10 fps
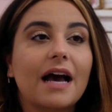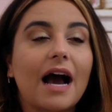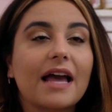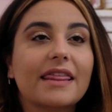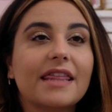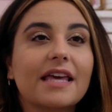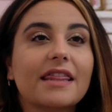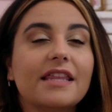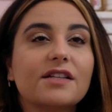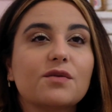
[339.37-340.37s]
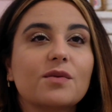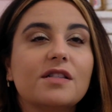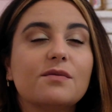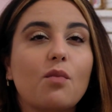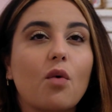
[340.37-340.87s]
I think this
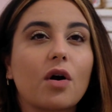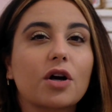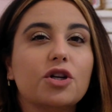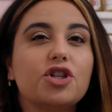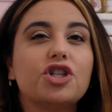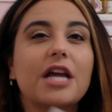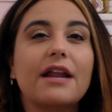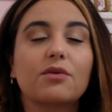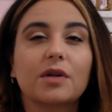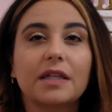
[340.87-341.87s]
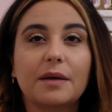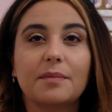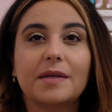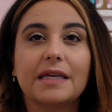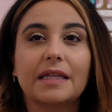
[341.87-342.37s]
one's more generally
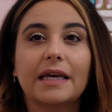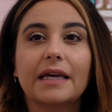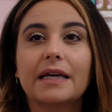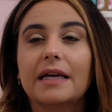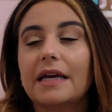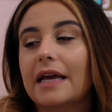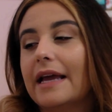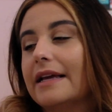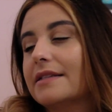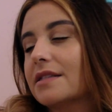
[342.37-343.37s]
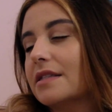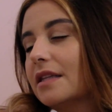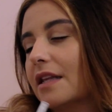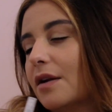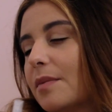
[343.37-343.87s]
appealing. It's a
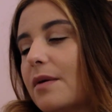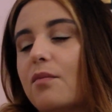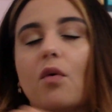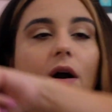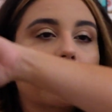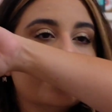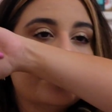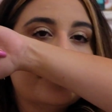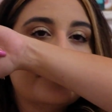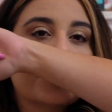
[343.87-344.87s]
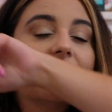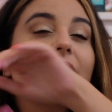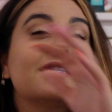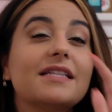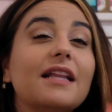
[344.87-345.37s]
little bit more, because
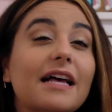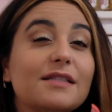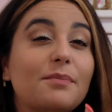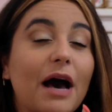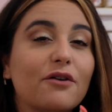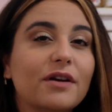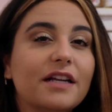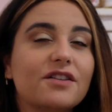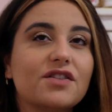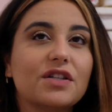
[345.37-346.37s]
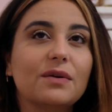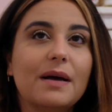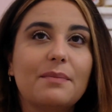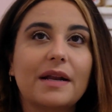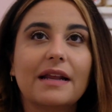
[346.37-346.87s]
it still has a powderiness to
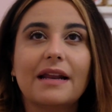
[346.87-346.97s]
it, but